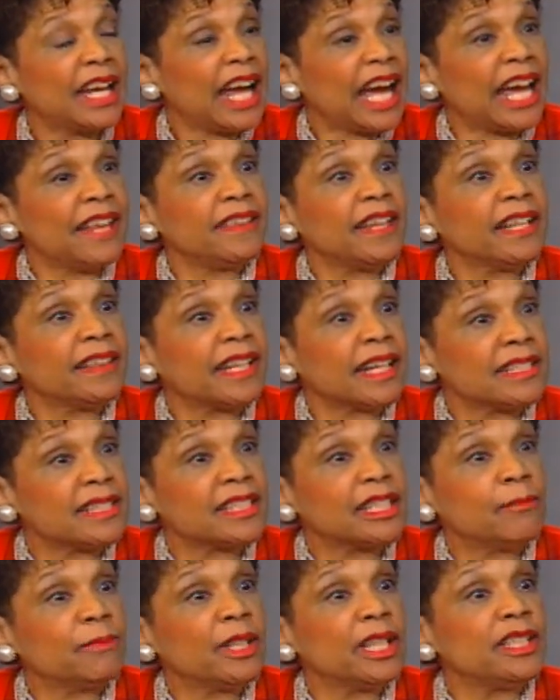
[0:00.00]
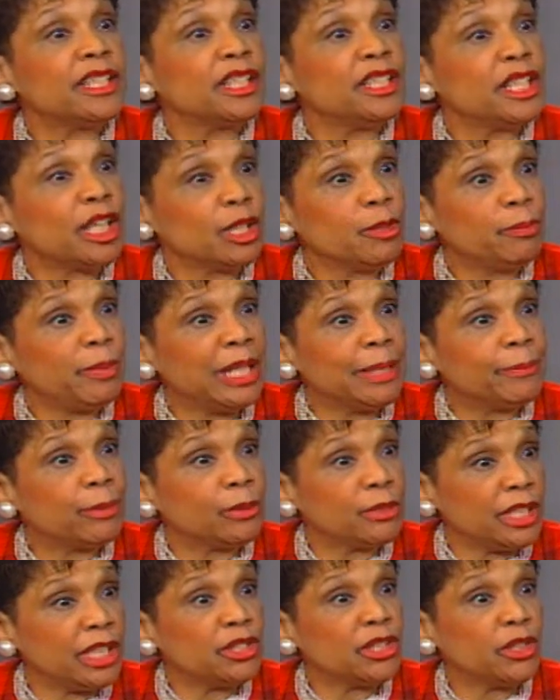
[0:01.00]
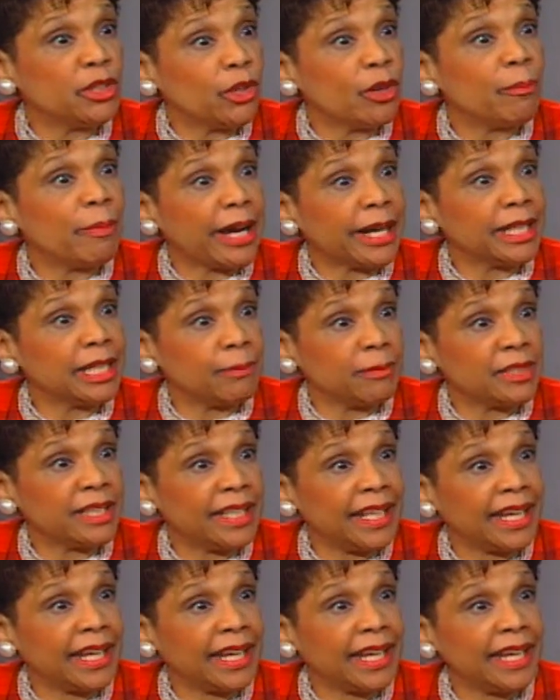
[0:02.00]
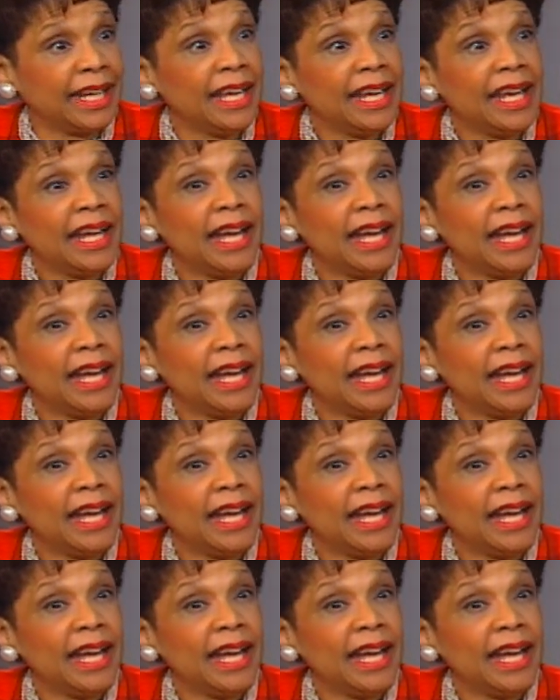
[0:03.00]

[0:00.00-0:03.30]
I think that's something that young people need to know about him today.